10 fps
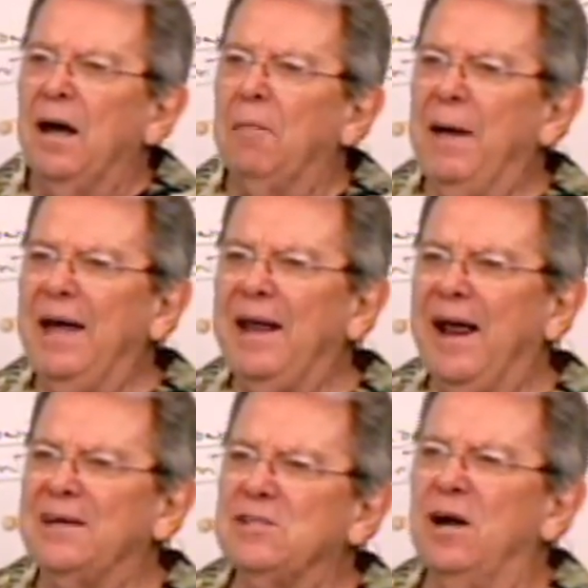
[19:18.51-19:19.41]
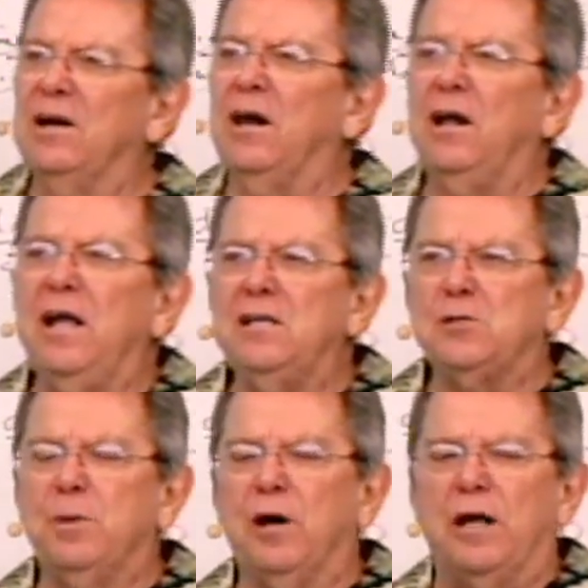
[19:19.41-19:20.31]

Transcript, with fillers: a man has an unclean spirit.